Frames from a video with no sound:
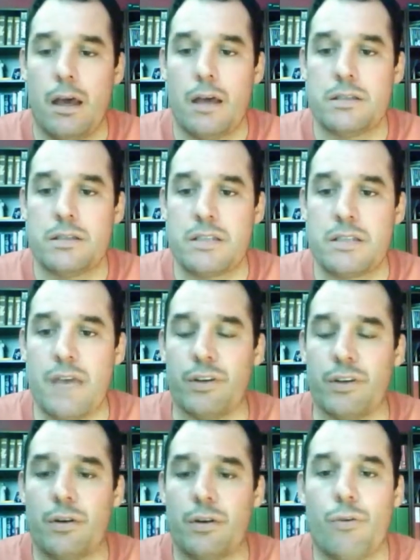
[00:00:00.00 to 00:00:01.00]

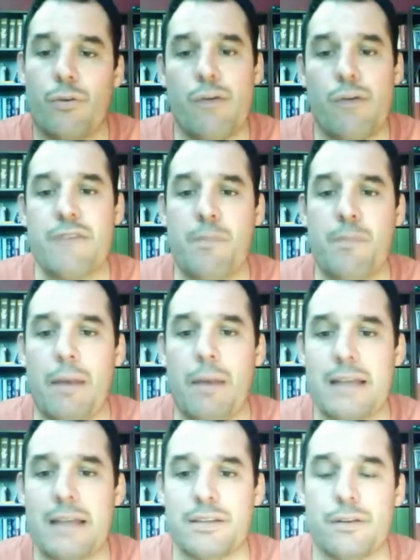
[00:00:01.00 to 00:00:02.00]
7, rate for
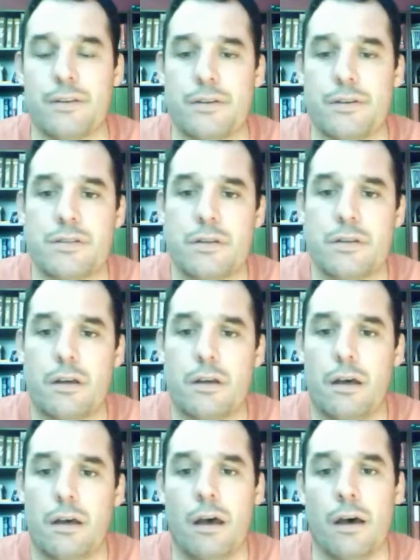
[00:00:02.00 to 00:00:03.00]
pleasantness,
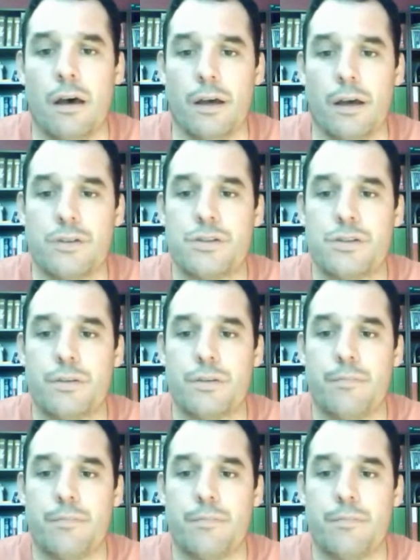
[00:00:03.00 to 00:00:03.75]
urge.